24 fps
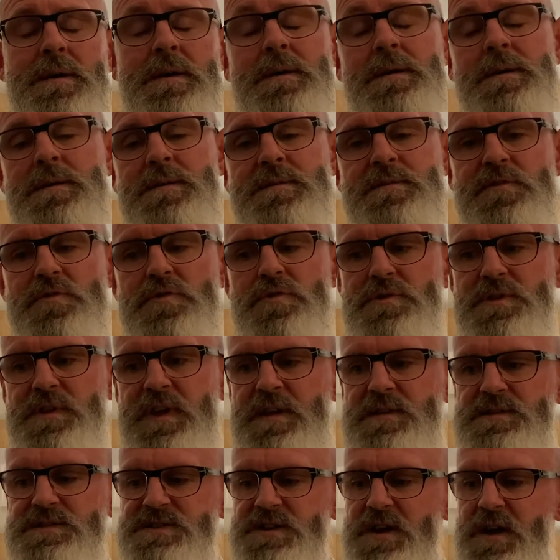It's called
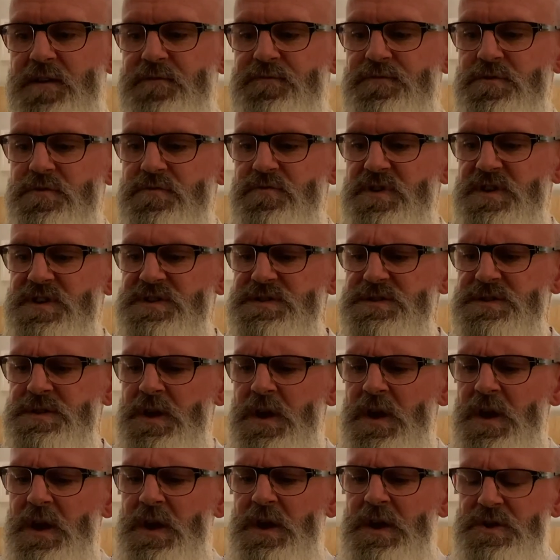Hillside for a reason.
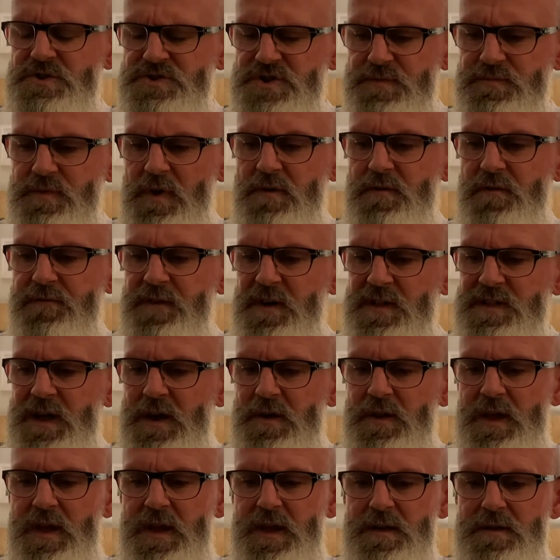Tripped over, fell down
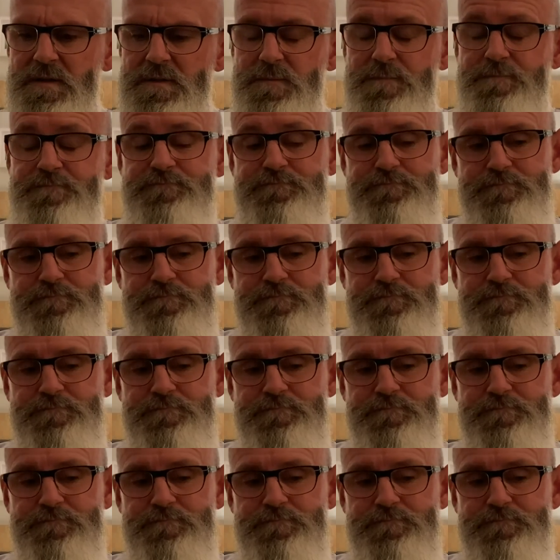a hill,